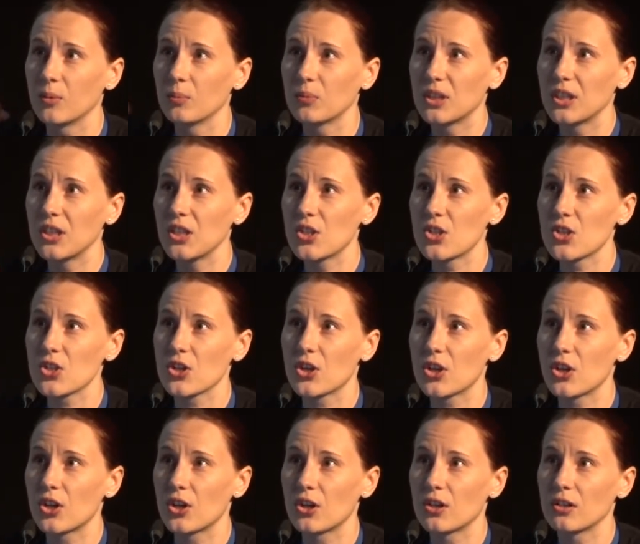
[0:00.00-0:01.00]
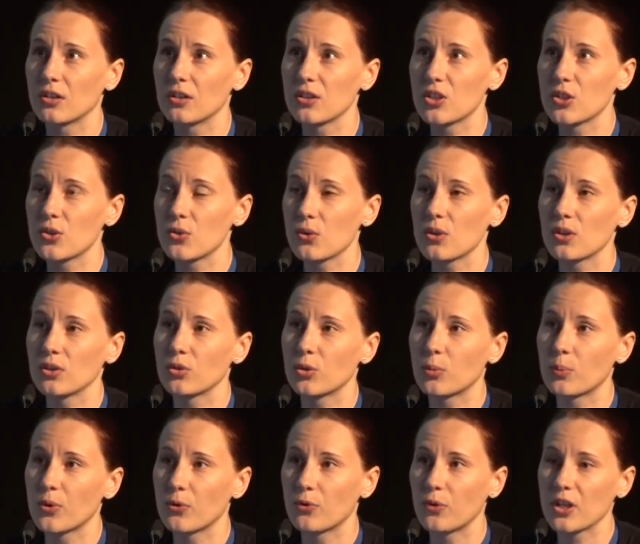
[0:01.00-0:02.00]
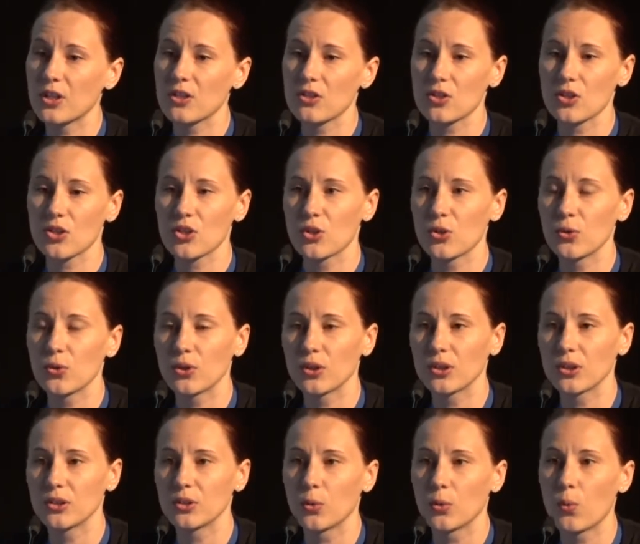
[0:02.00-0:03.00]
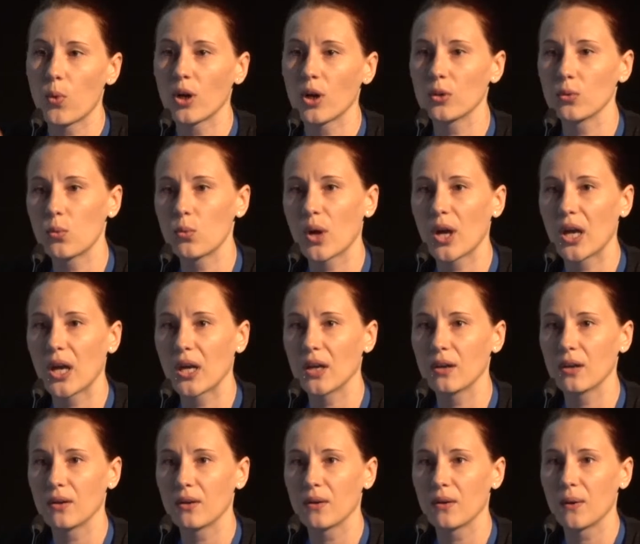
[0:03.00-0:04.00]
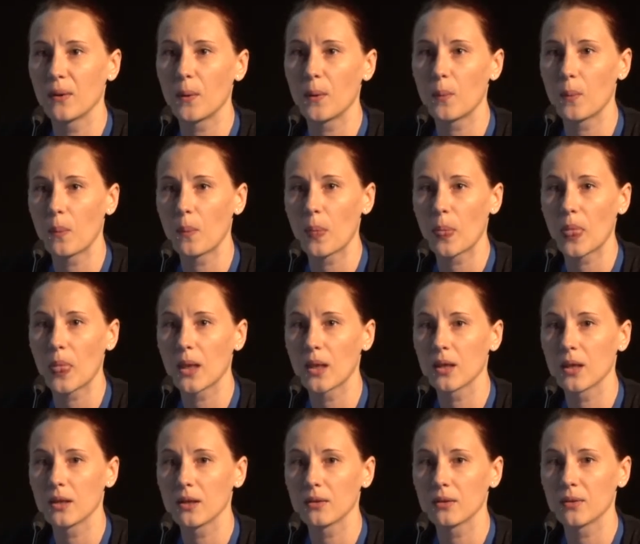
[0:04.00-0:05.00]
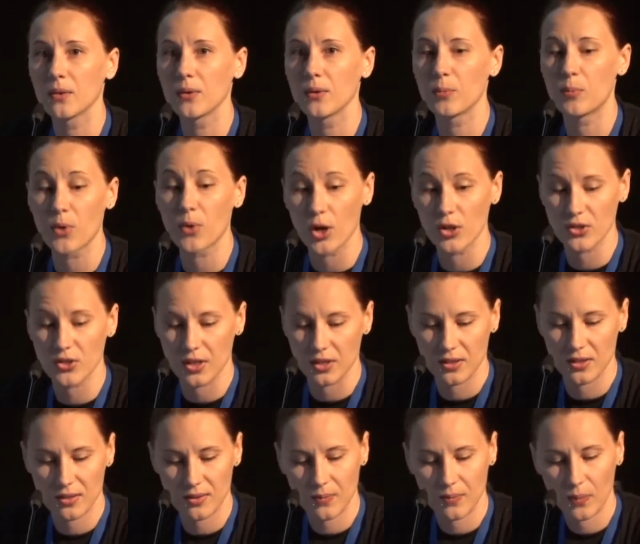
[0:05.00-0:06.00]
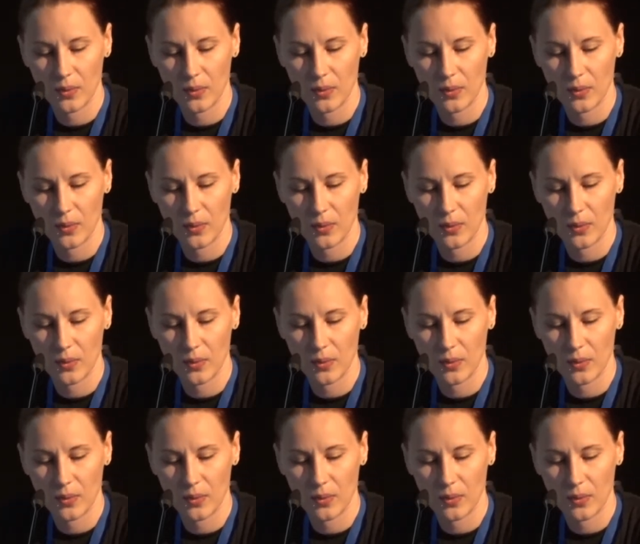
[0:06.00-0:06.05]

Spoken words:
teacher, student, or professor-student, one-way process.